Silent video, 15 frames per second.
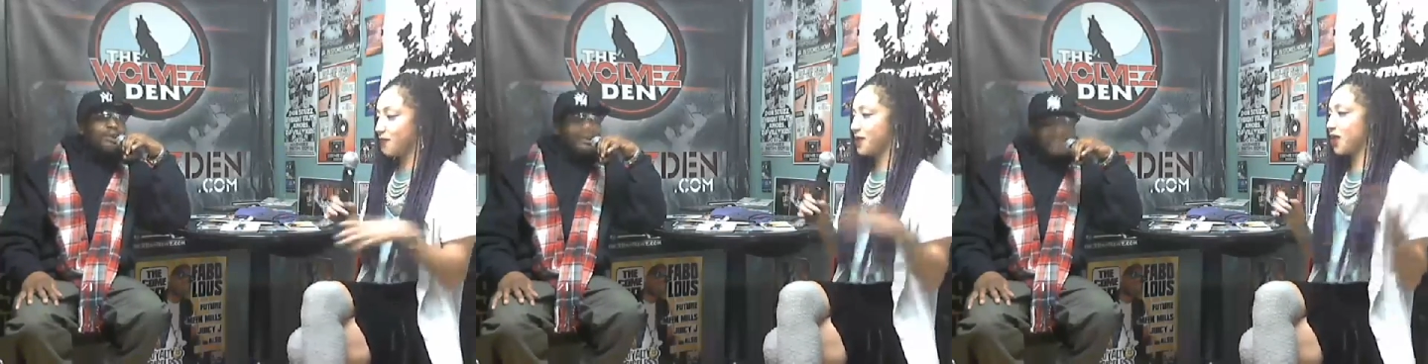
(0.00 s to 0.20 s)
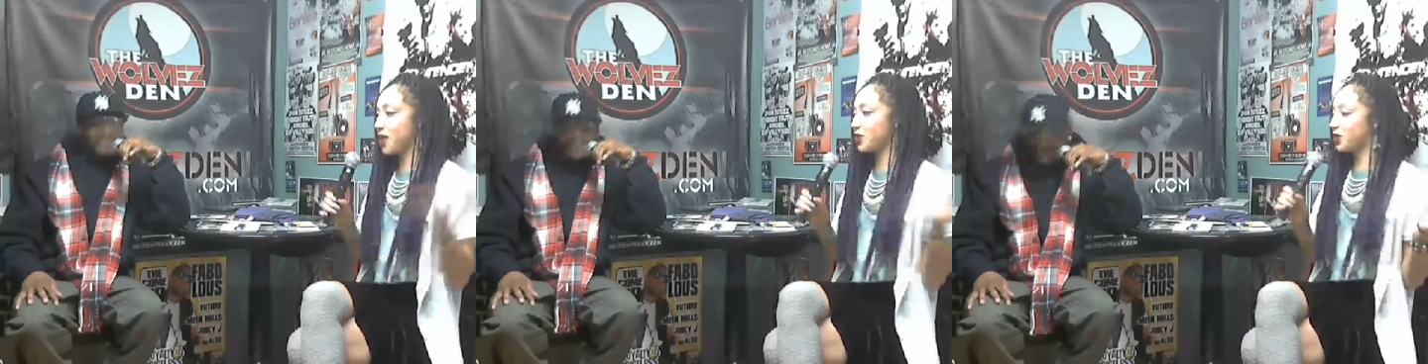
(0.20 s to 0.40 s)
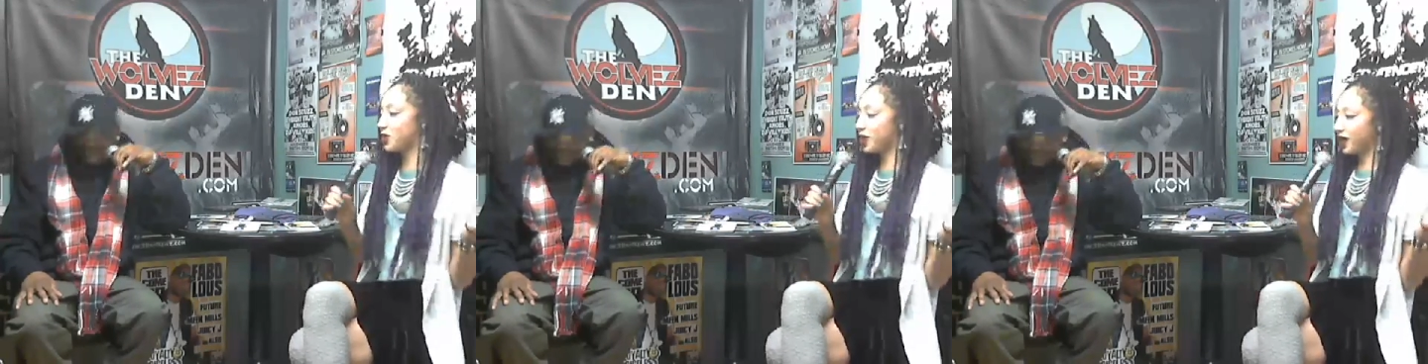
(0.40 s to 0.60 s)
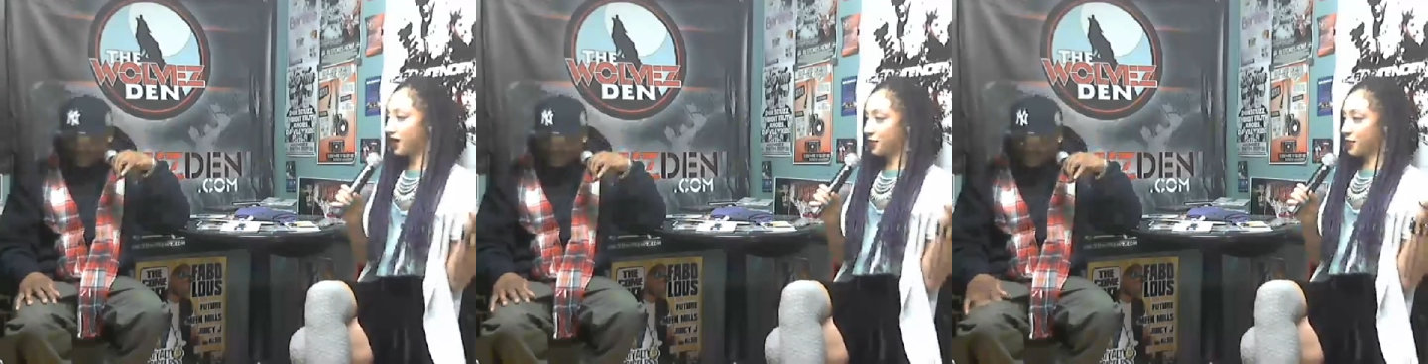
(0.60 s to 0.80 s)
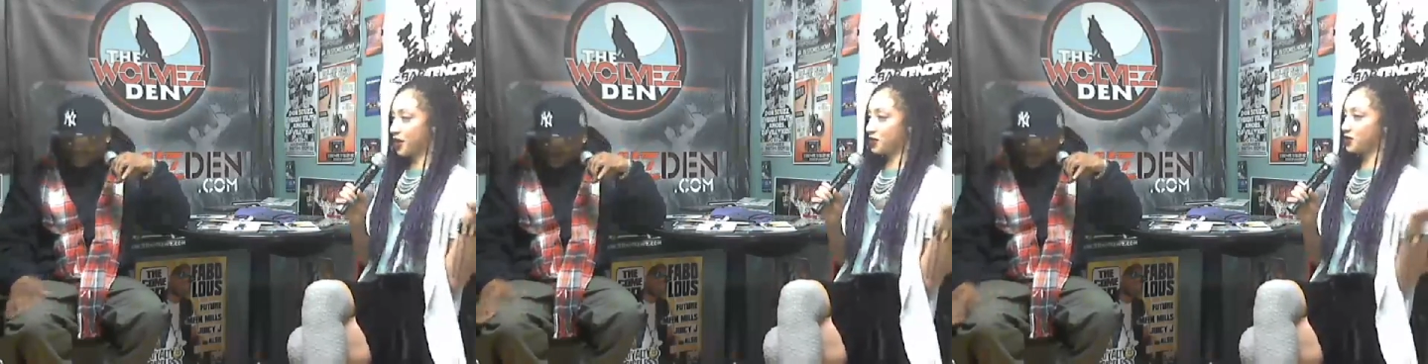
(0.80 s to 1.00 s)
I'm not
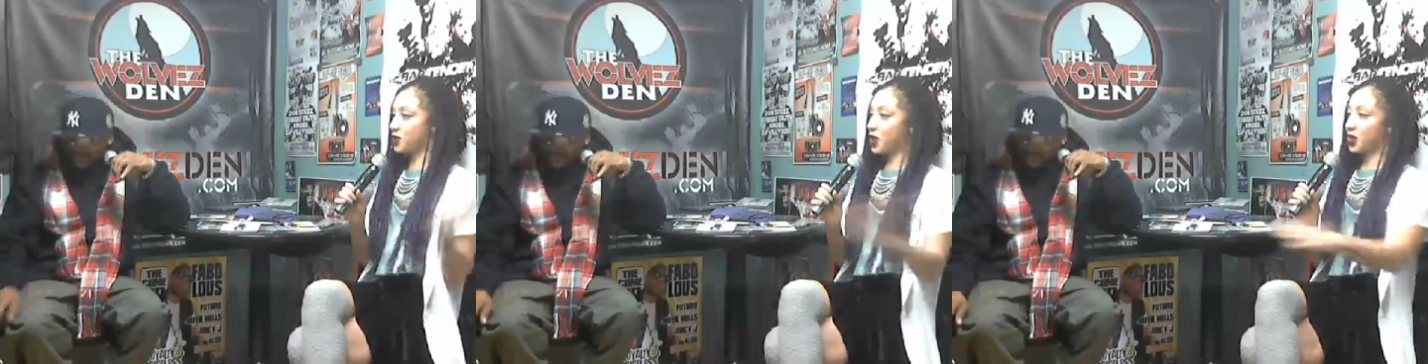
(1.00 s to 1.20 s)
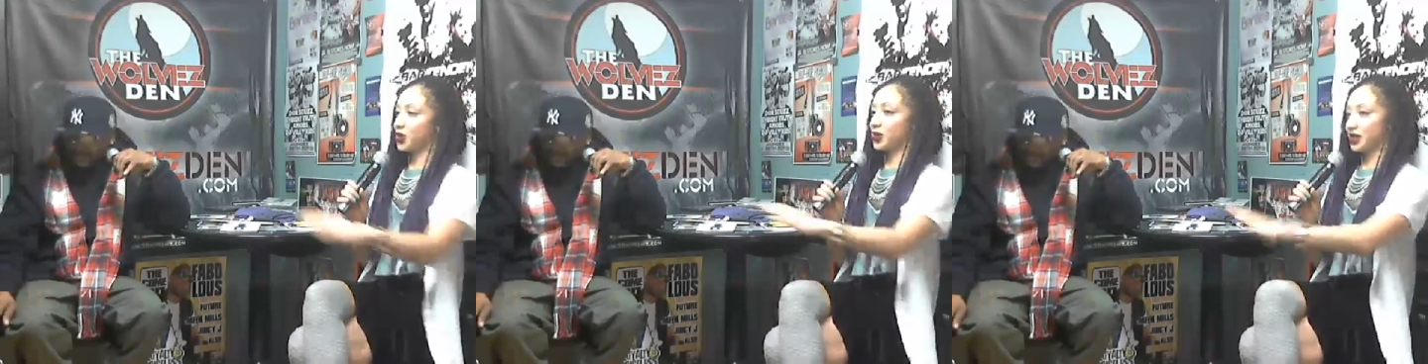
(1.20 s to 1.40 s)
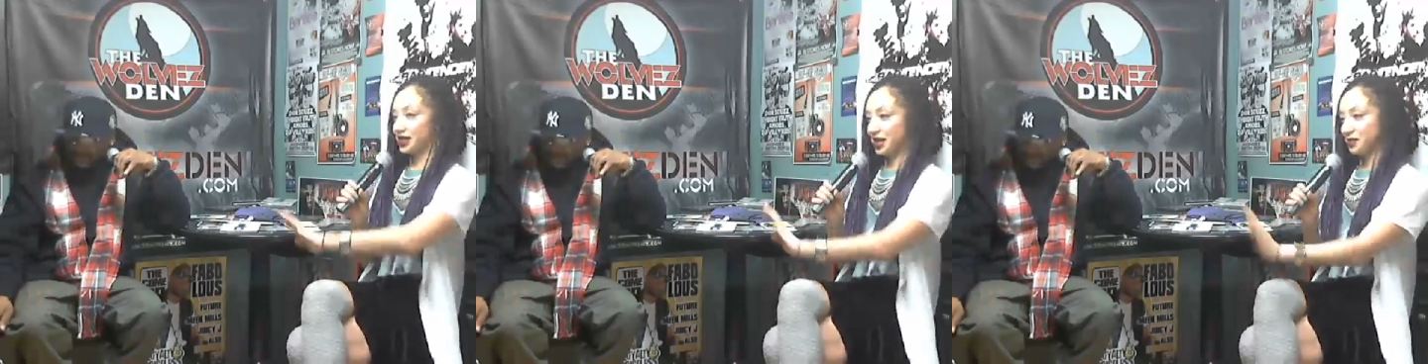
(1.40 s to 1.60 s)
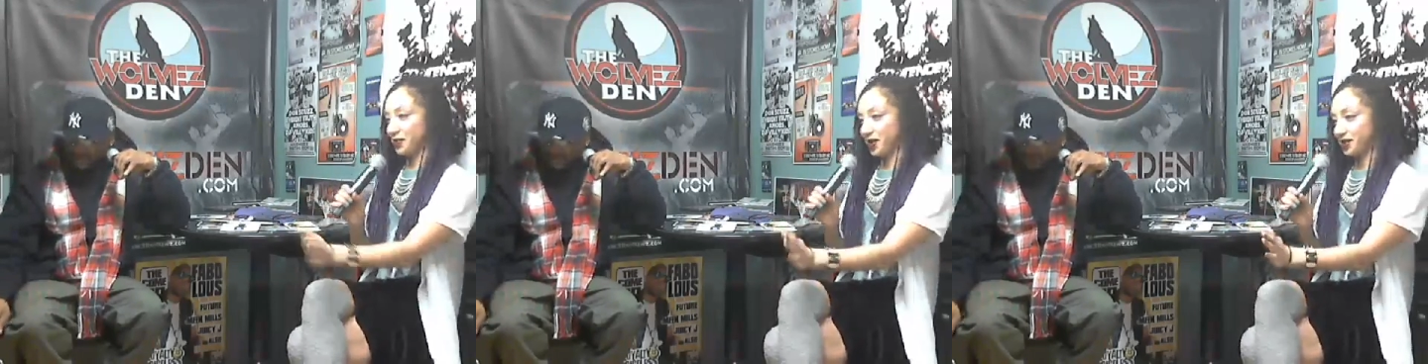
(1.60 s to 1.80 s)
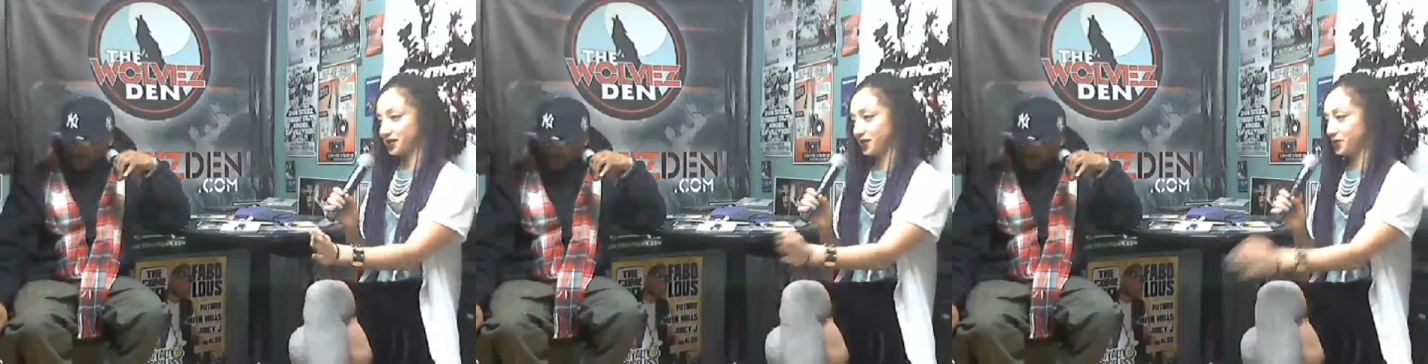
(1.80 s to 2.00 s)
gonna call out any name
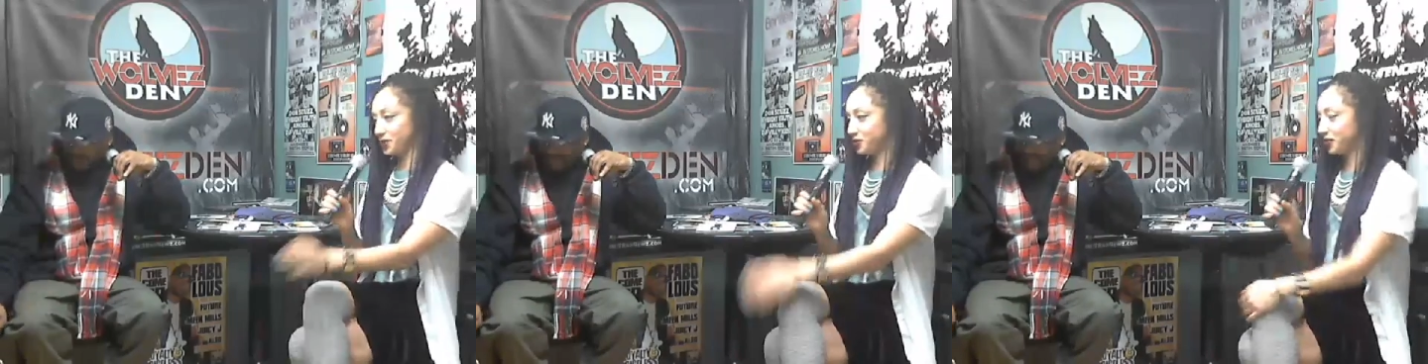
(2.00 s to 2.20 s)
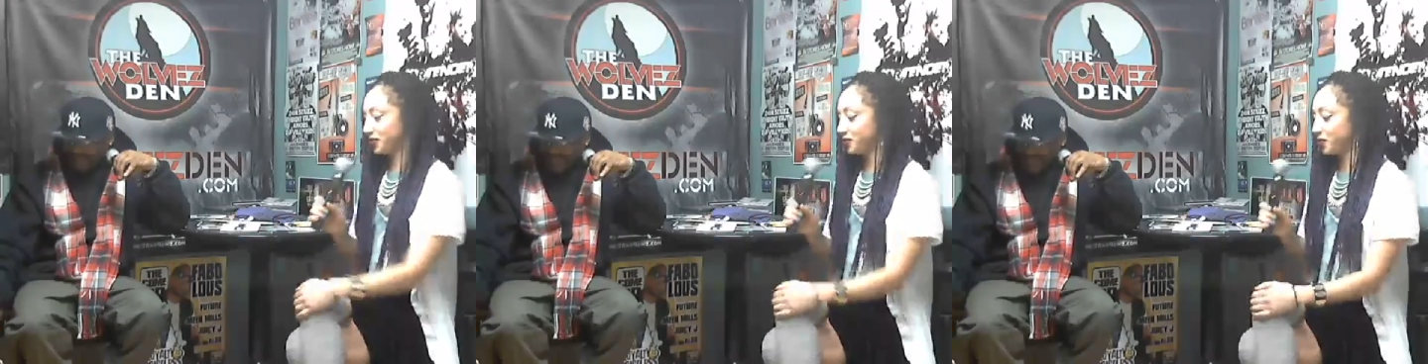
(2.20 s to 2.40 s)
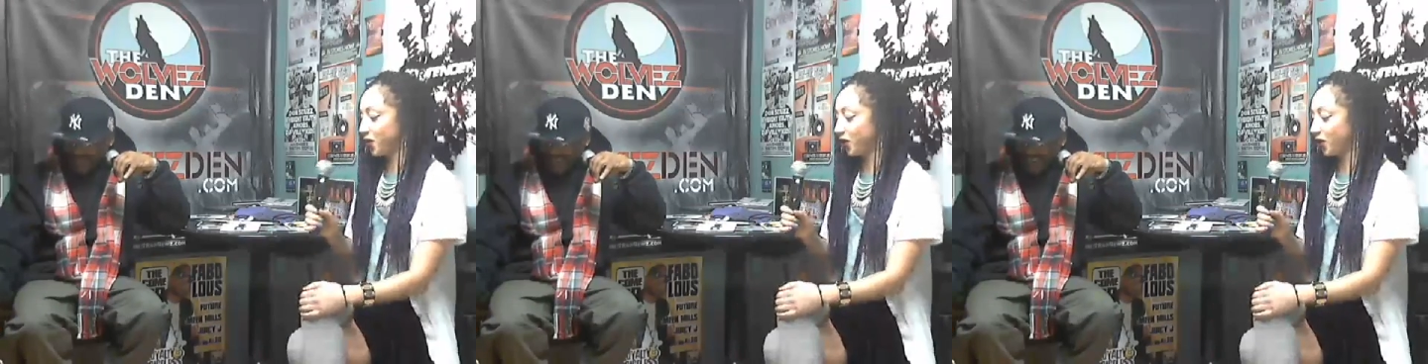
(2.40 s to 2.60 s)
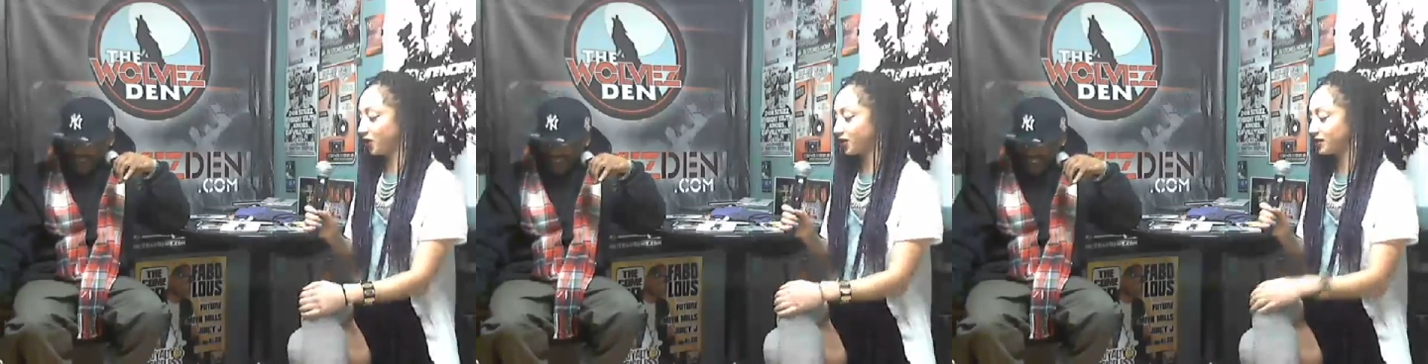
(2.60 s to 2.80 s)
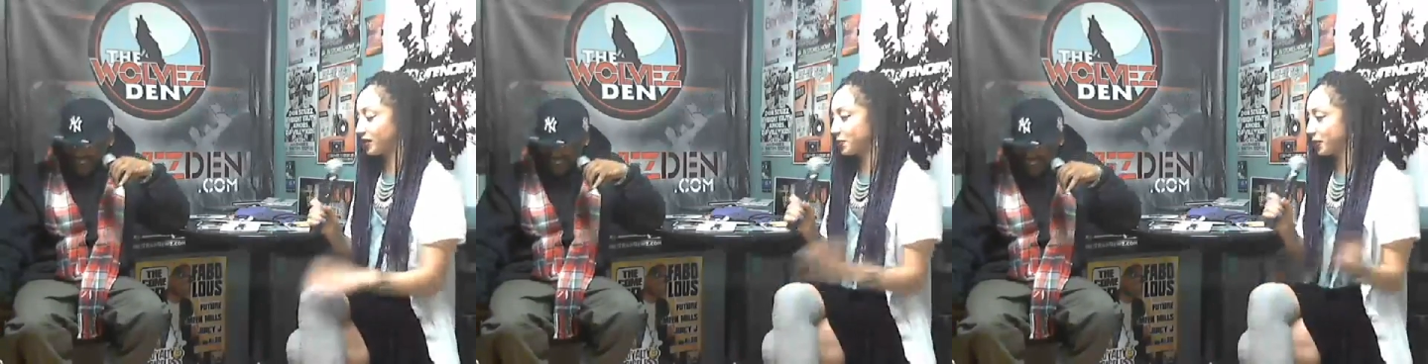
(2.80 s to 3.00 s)
brands that you see at the mall.
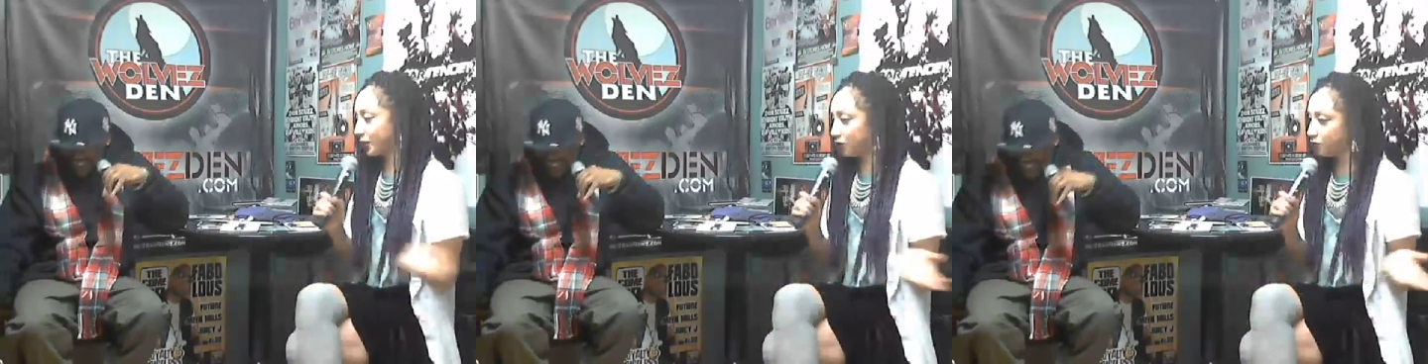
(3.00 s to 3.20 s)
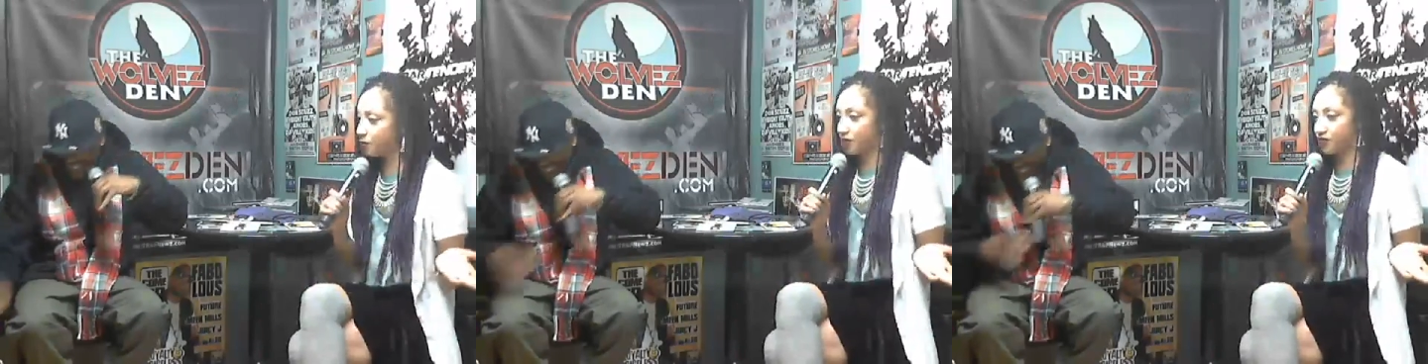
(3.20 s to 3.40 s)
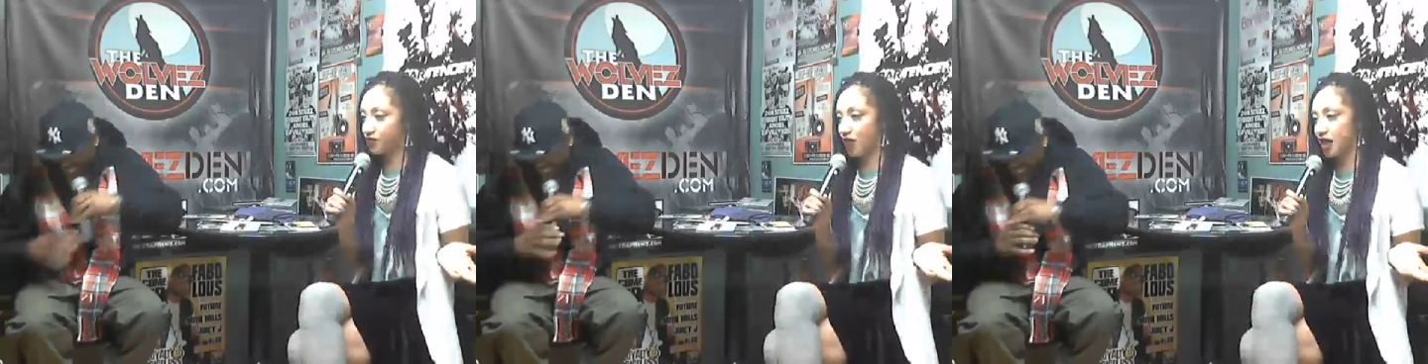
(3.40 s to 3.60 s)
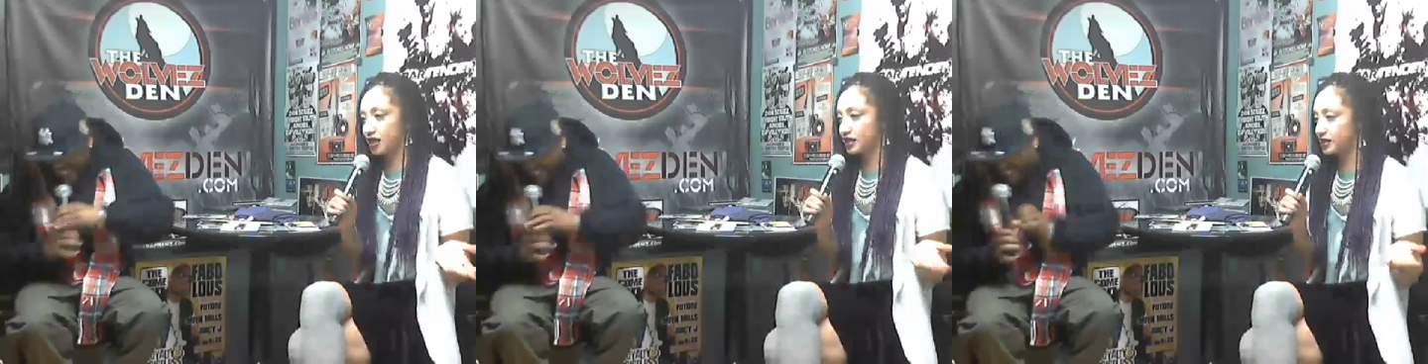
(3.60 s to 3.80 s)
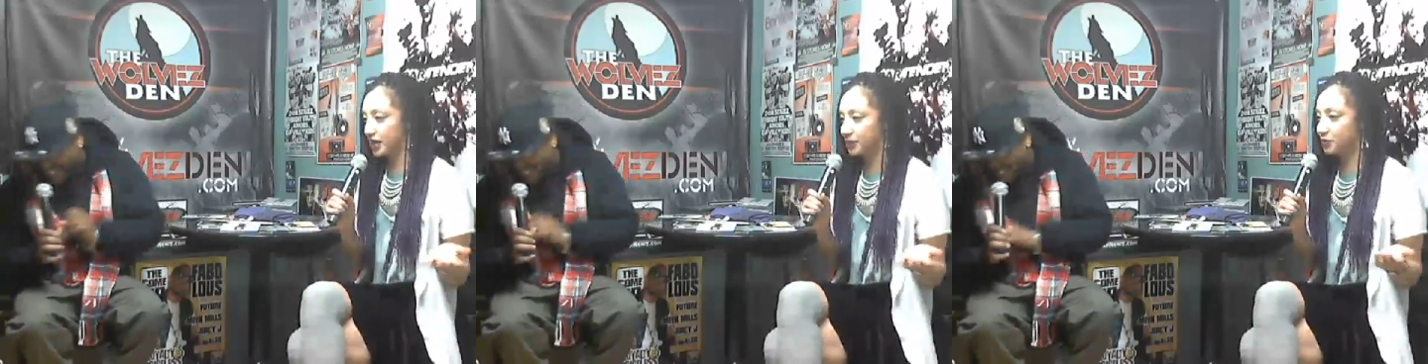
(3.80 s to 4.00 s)
I mean, you might find
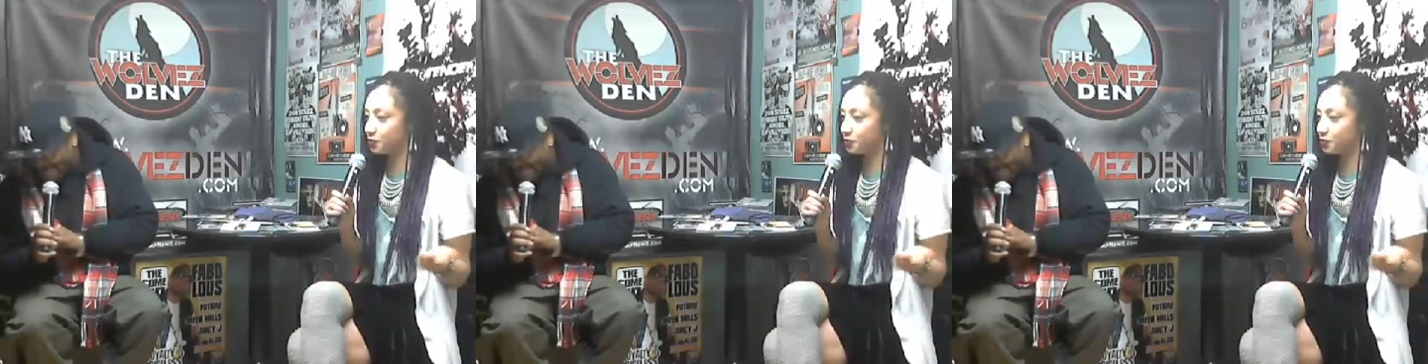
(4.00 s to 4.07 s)
this.